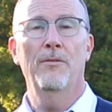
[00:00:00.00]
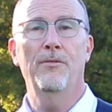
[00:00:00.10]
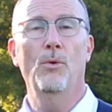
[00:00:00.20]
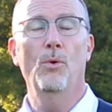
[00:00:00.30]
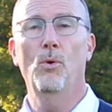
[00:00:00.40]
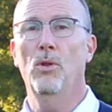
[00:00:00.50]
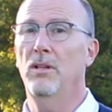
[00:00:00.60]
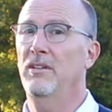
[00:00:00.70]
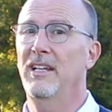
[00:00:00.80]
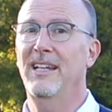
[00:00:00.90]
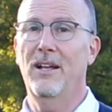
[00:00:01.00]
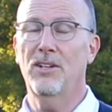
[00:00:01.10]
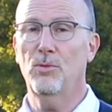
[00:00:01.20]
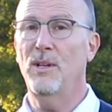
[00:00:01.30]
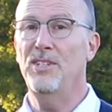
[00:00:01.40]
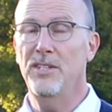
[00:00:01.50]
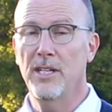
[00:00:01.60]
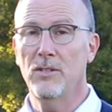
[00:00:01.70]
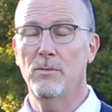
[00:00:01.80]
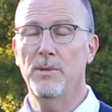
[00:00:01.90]
for the last 20
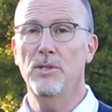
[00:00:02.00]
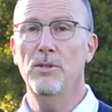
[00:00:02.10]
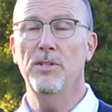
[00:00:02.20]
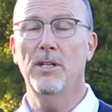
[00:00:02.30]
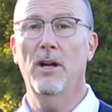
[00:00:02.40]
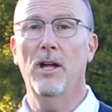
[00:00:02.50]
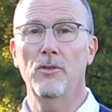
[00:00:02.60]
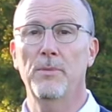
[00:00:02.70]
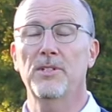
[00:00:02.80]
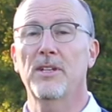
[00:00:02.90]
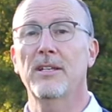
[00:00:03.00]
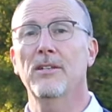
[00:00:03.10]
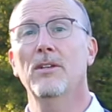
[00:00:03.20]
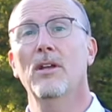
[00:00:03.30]
years we've been using 100%